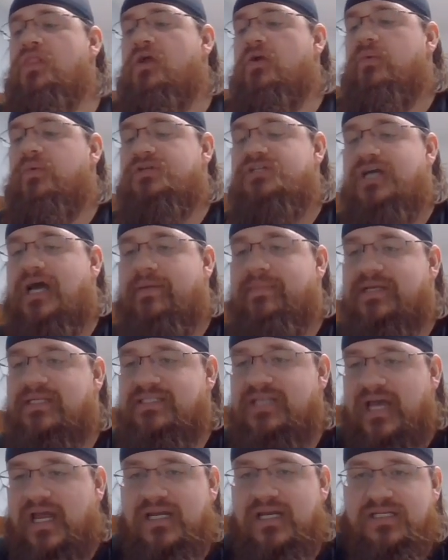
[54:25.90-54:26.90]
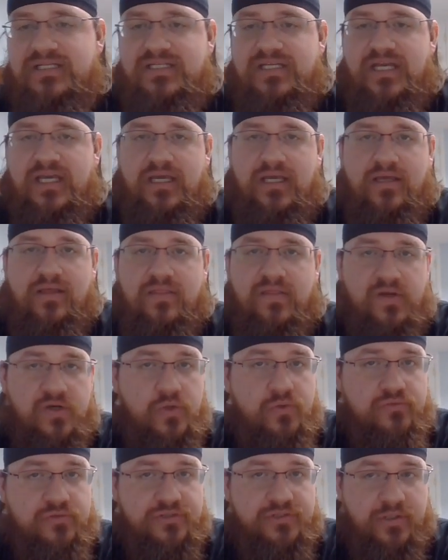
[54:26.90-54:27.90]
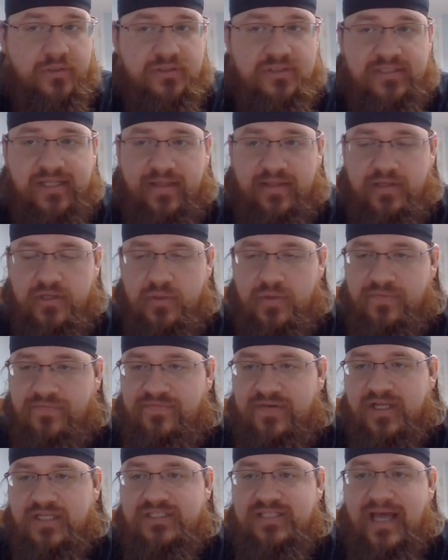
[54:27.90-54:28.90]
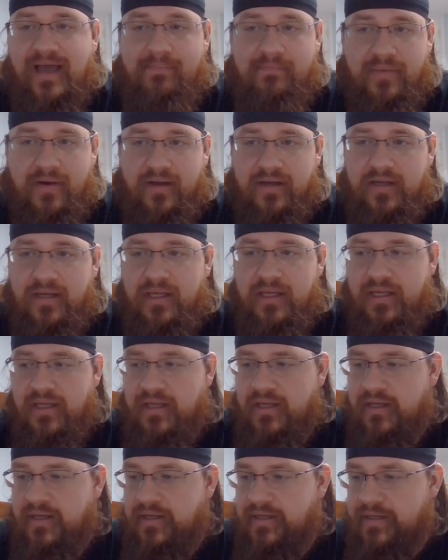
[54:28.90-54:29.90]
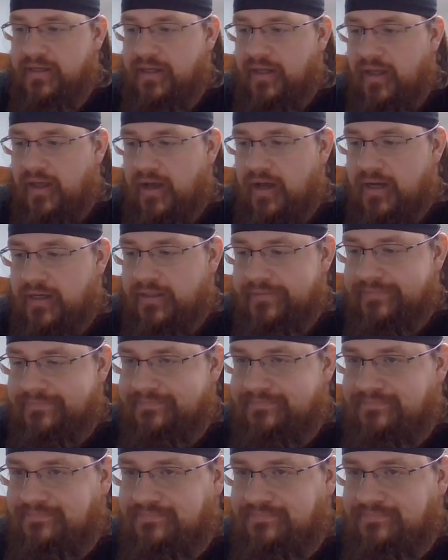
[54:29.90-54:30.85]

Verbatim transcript: which I'm excited to see the new results now that you fixed that bug. Um,